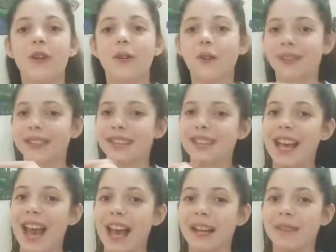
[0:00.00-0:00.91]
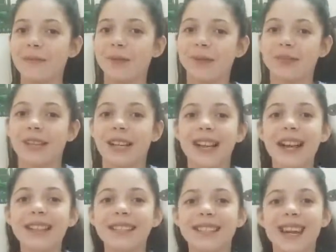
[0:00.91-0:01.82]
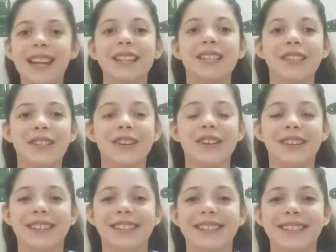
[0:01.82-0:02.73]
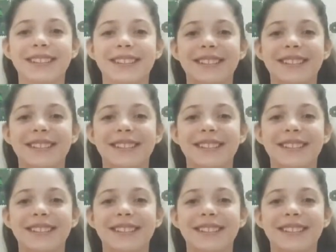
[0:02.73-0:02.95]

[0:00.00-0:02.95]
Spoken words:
or these animals. Let's get started.